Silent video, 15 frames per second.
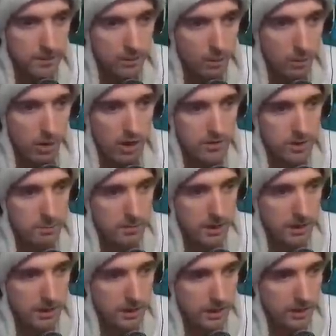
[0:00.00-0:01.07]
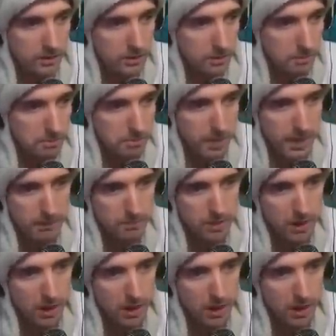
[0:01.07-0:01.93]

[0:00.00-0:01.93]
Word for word: watching me clean some peeps